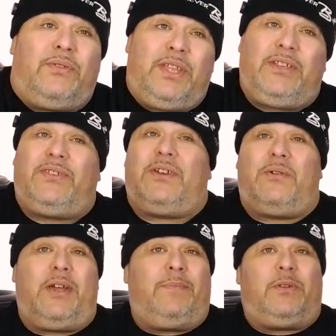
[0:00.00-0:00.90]
So these
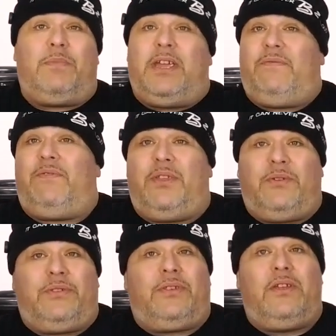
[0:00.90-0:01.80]
Zero amps are made for
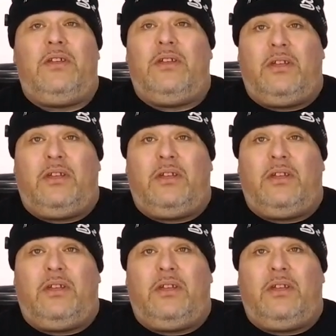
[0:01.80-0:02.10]
those